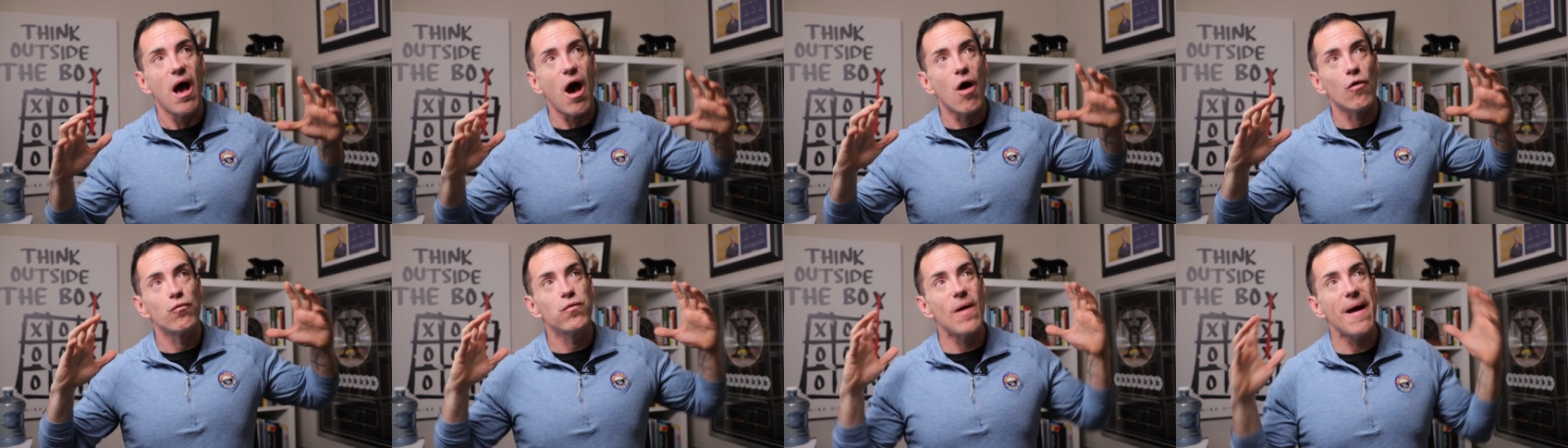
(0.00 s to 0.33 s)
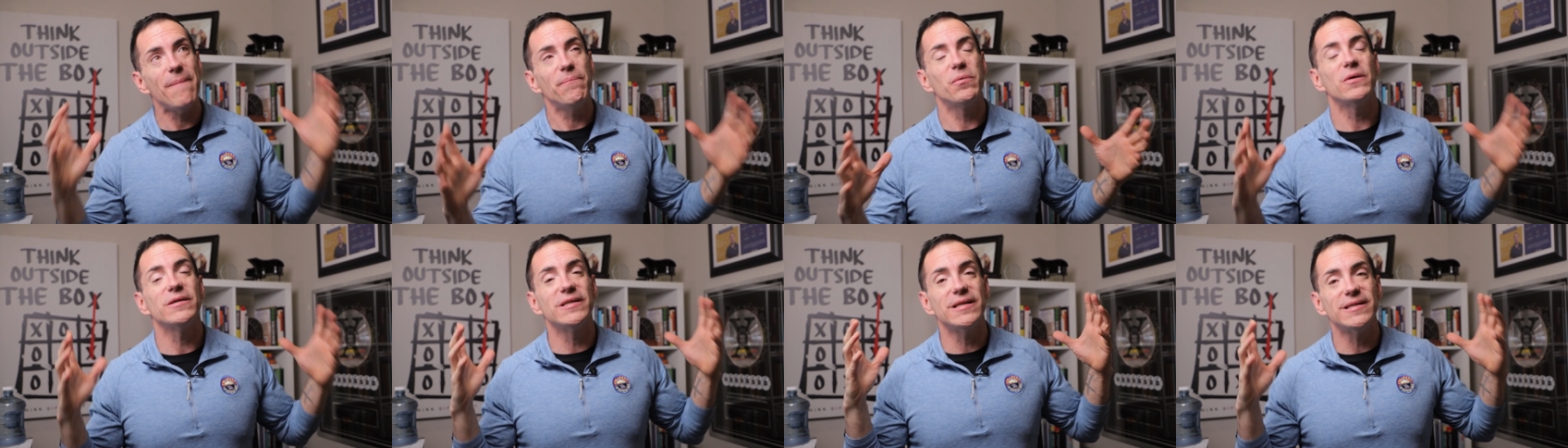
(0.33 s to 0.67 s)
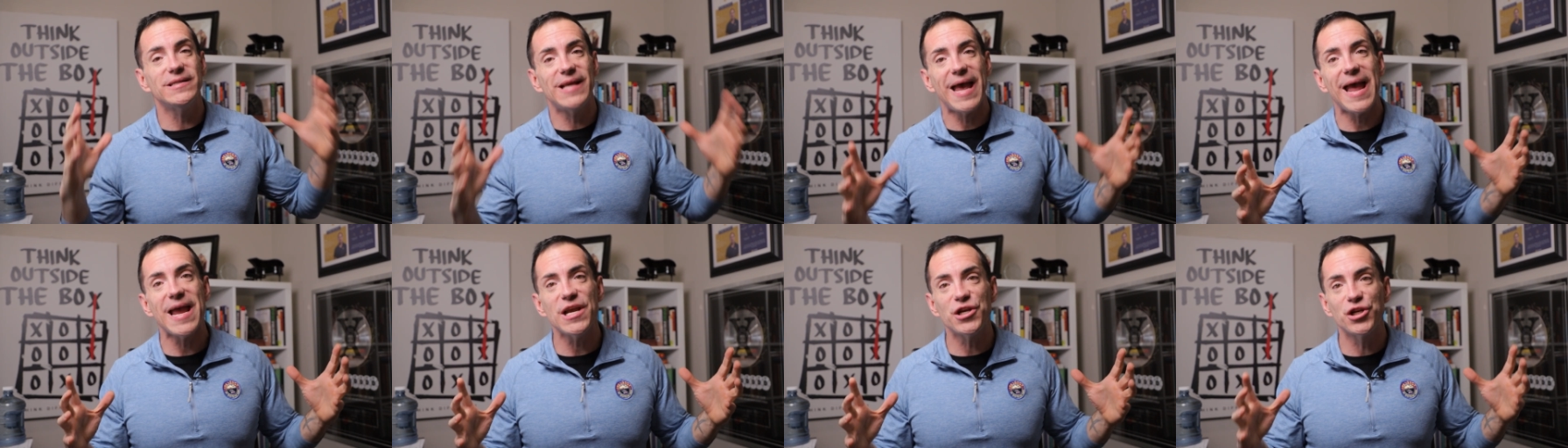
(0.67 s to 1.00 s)
a
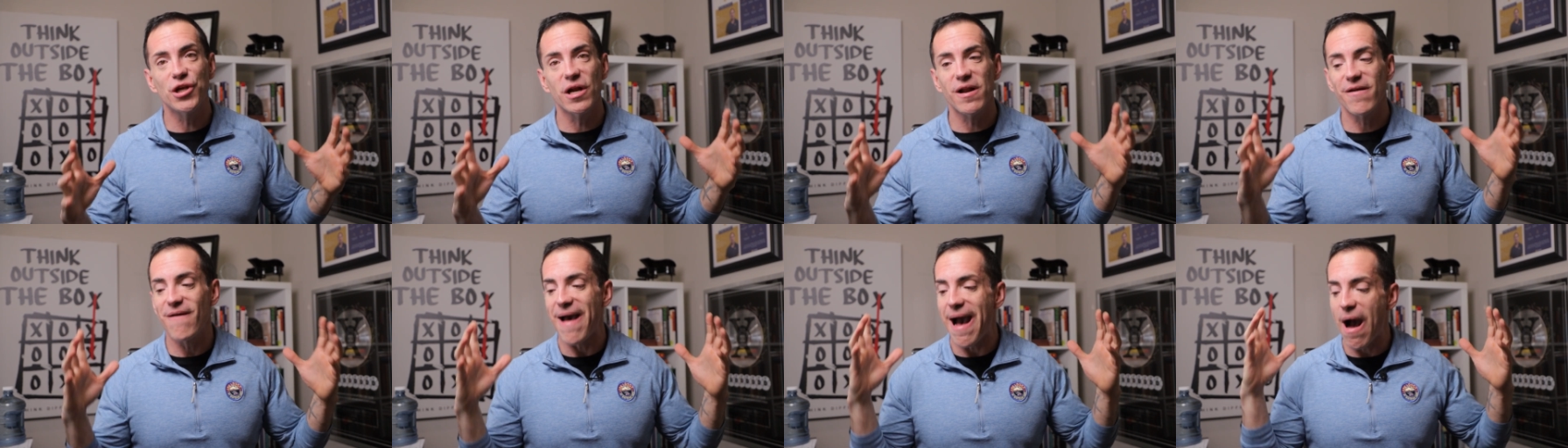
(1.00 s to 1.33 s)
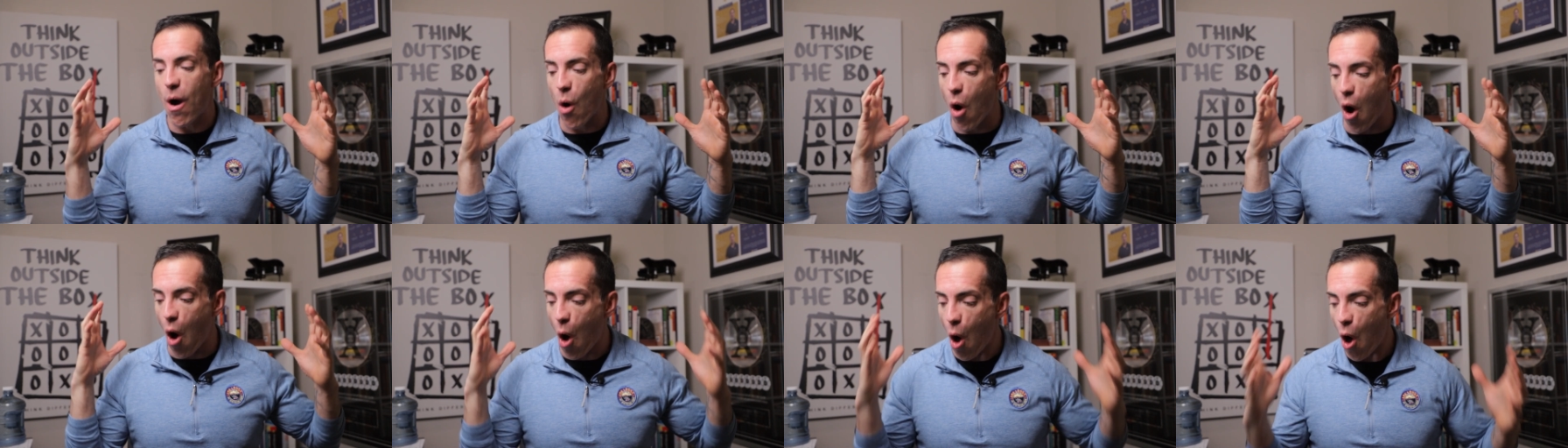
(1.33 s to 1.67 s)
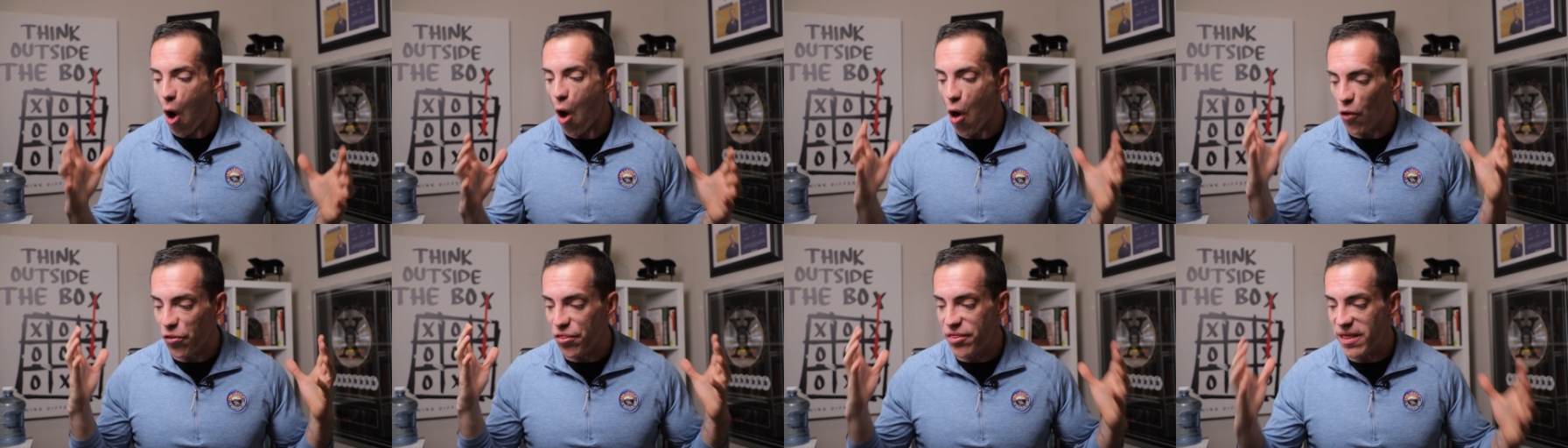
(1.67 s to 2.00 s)
representation of how all